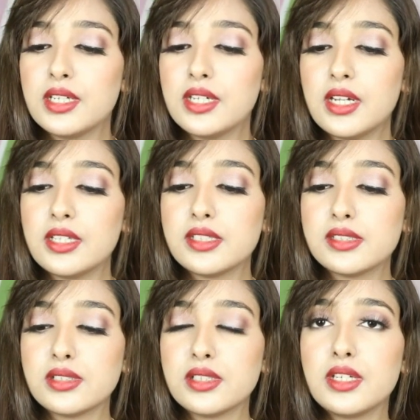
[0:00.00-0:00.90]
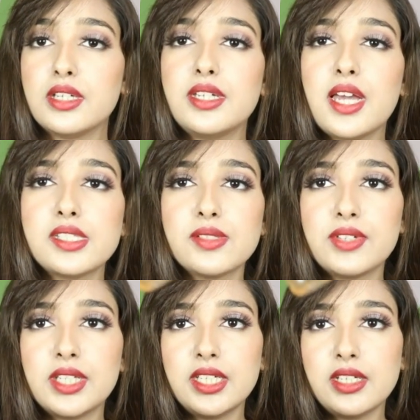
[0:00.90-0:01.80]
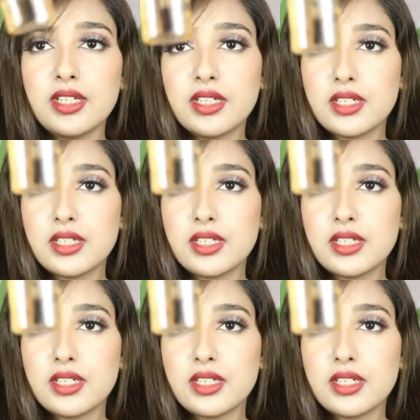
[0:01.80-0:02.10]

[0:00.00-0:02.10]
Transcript: yeah, it has a very